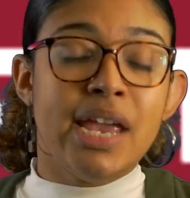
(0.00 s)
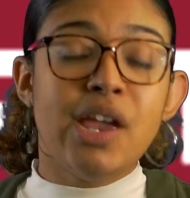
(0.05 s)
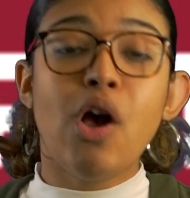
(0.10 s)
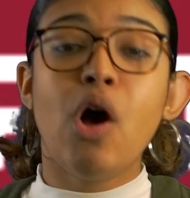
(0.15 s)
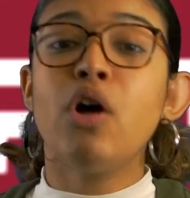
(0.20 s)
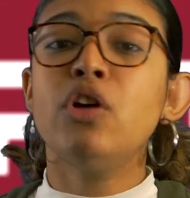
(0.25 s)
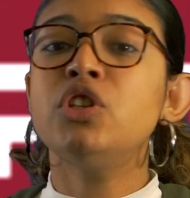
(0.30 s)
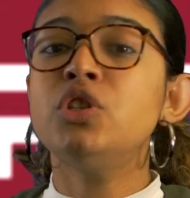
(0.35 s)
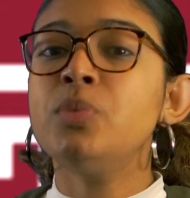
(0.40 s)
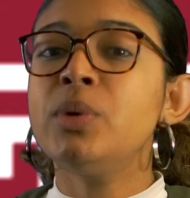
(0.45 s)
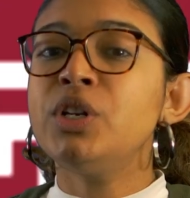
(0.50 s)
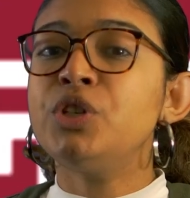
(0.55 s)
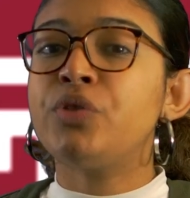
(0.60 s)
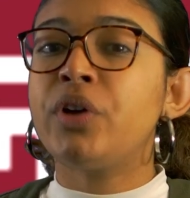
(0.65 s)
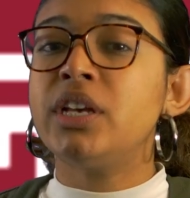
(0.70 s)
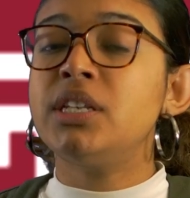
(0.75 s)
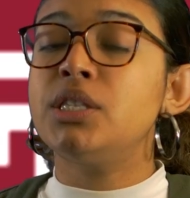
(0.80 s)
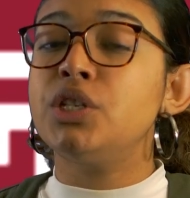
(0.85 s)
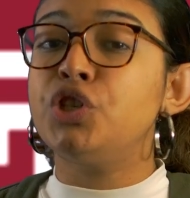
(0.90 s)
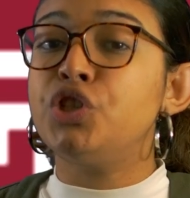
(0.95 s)
He also
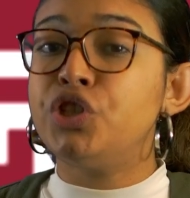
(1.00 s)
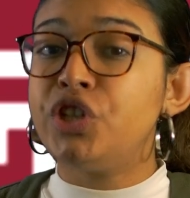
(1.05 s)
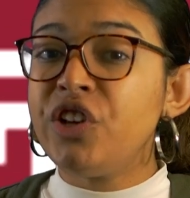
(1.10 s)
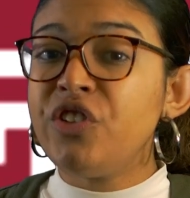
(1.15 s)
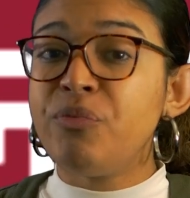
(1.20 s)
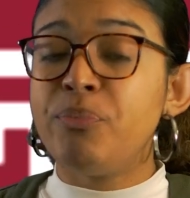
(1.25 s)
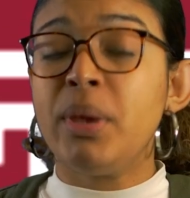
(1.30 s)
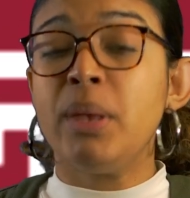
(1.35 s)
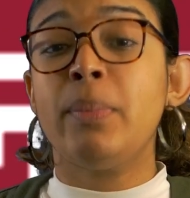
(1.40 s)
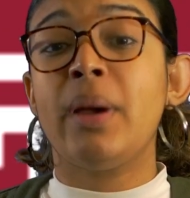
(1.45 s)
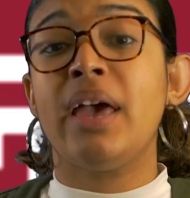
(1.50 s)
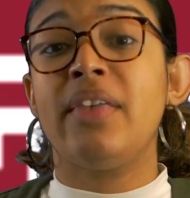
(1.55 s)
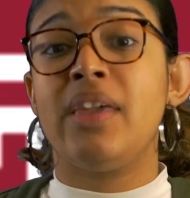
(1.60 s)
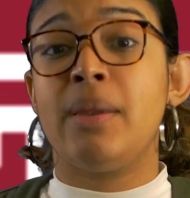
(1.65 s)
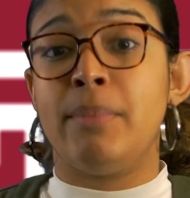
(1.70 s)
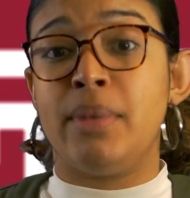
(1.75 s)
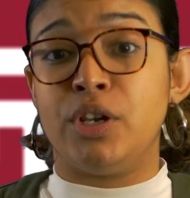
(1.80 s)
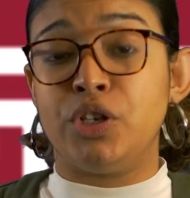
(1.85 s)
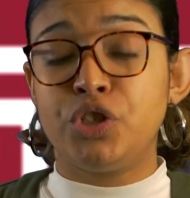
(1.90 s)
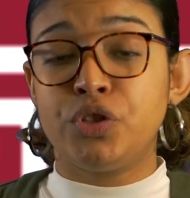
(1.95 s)
addressed the shift made by the
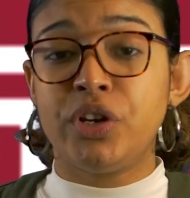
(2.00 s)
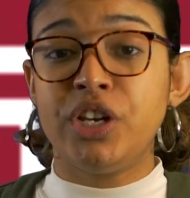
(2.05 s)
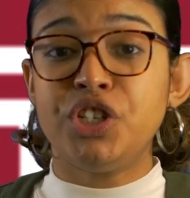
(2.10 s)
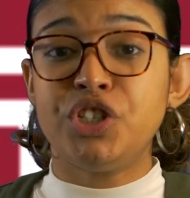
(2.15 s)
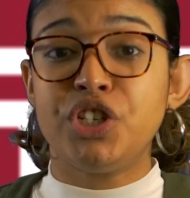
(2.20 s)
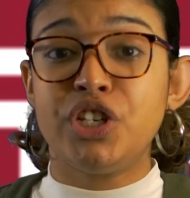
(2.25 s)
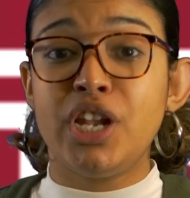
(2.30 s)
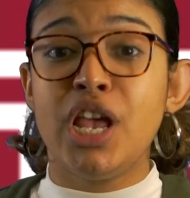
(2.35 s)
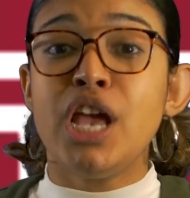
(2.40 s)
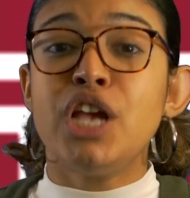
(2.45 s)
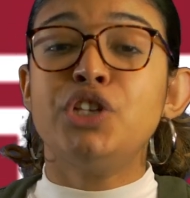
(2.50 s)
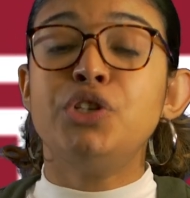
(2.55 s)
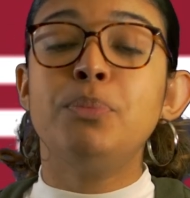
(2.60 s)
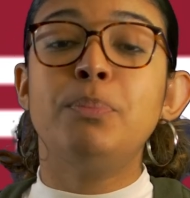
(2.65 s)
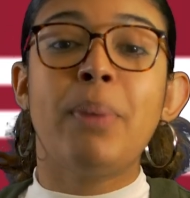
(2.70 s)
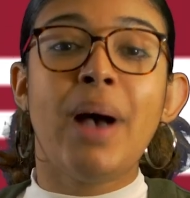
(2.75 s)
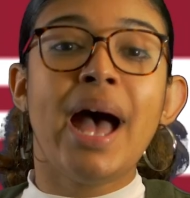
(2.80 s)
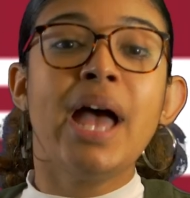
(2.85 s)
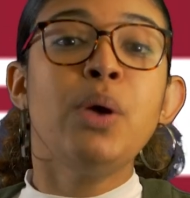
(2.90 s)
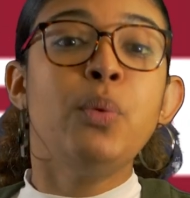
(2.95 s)
administration to
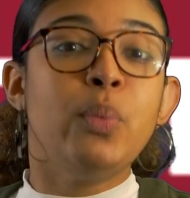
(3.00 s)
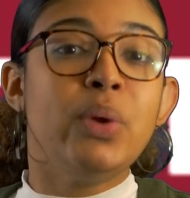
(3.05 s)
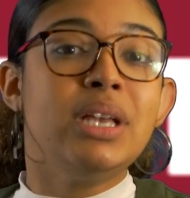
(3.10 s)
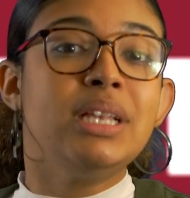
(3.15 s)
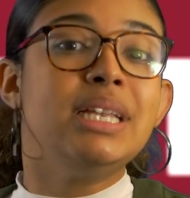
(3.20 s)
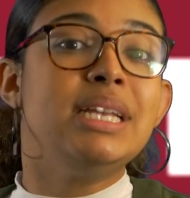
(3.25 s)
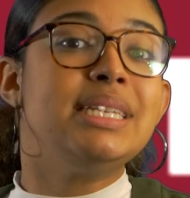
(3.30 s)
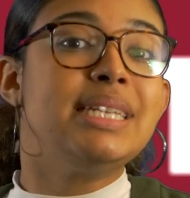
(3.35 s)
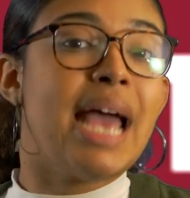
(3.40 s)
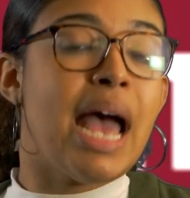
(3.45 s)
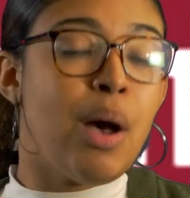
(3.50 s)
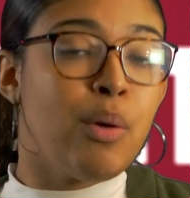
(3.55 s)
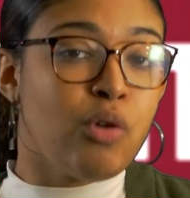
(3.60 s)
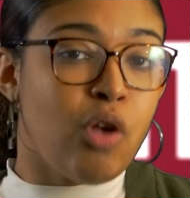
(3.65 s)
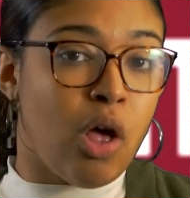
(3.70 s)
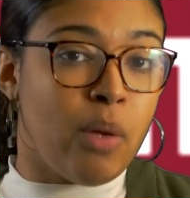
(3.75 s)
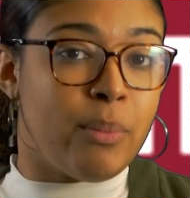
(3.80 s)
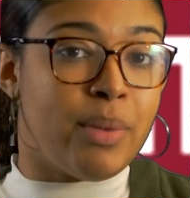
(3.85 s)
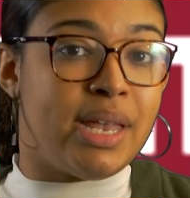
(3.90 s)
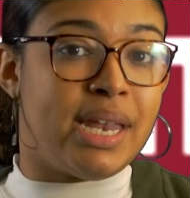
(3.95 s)
bi-weekly town
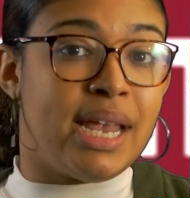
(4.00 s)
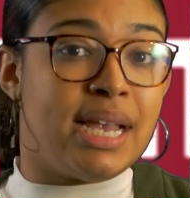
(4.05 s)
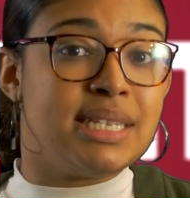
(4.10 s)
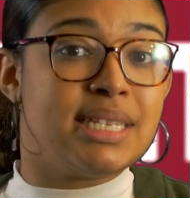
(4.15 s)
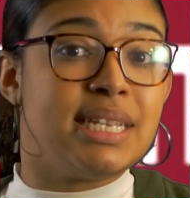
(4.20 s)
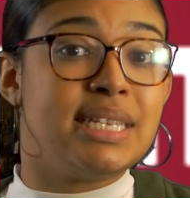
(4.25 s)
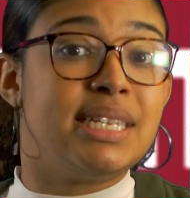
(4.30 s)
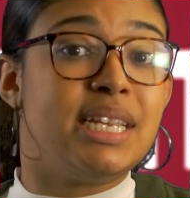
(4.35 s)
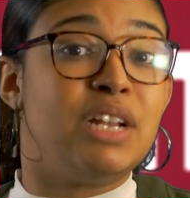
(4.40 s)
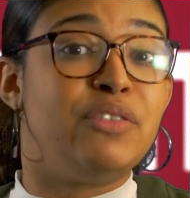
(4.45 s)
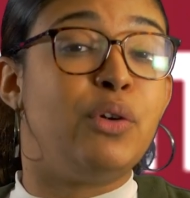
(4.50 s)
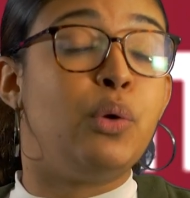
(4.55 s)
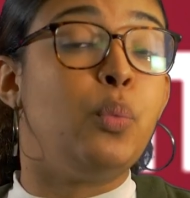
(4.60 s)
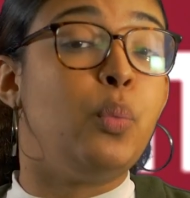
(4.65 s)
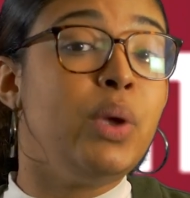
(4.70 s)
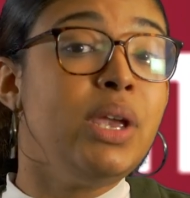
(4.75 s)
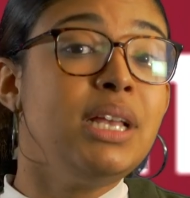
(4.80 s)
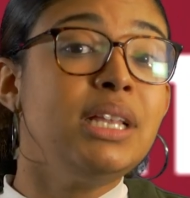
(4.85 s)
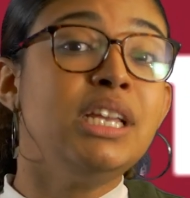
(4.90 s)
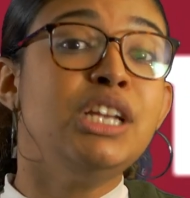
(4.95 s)
hall meetings instead of a
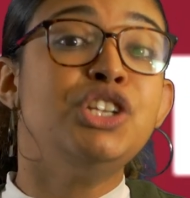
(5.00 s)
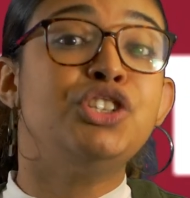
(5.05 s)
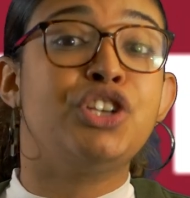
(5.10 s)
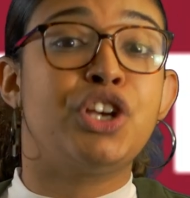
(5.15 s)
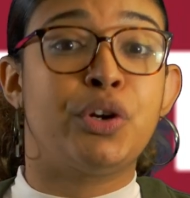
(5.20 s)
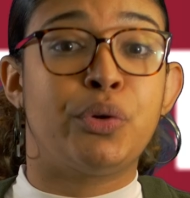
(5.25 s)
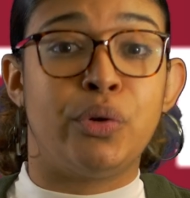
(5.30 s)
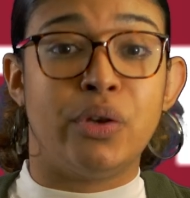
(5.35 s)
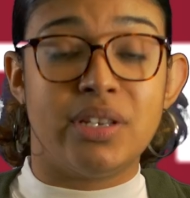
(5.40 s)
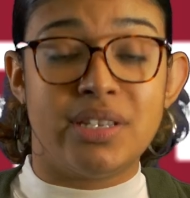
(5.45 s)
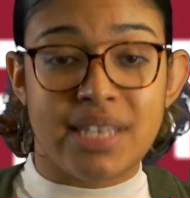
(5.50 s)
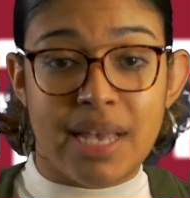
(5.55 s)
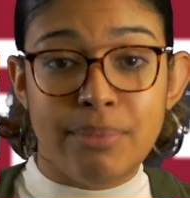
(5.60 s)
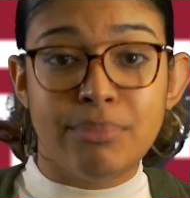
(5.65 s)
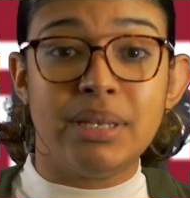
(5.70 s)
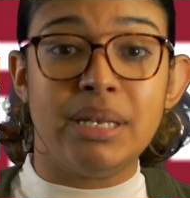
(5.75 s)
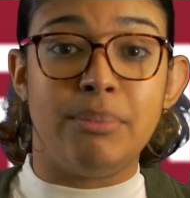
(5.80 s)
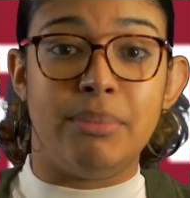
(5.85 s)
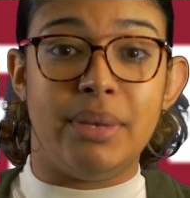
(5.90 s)
weekly General Assembly